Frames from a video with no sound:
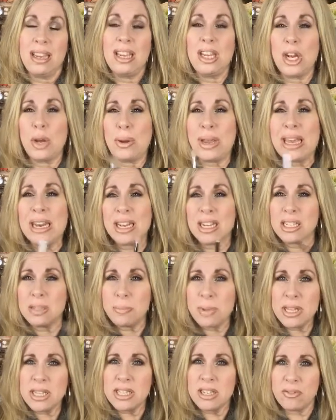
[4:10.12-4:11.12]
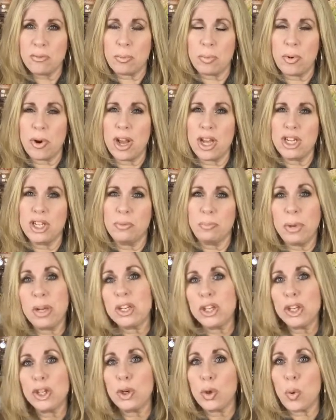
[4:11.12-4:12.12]
you know, inexpensive brush,
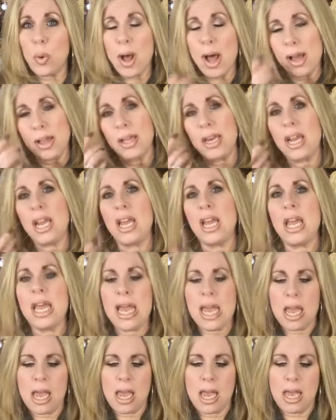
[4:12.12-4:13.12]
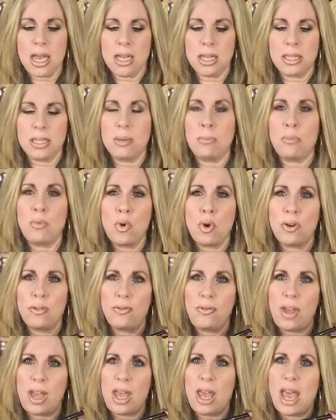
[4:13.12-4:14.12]
but good quality is
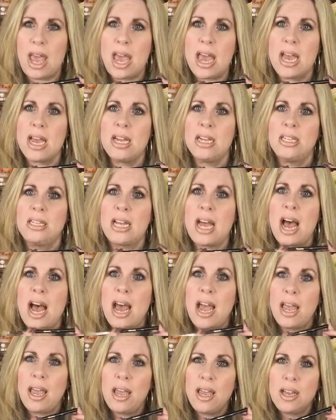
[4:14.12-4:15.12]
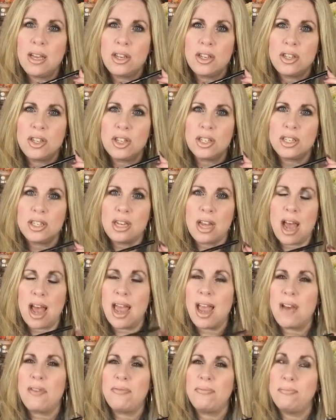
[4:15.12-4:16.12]
Morphe. And I just,
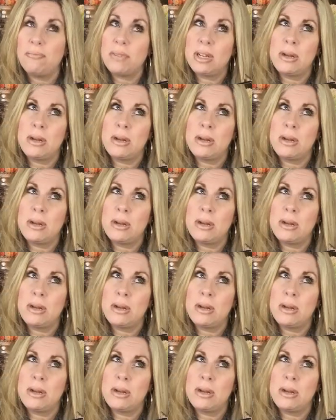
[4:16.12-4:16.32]
I have,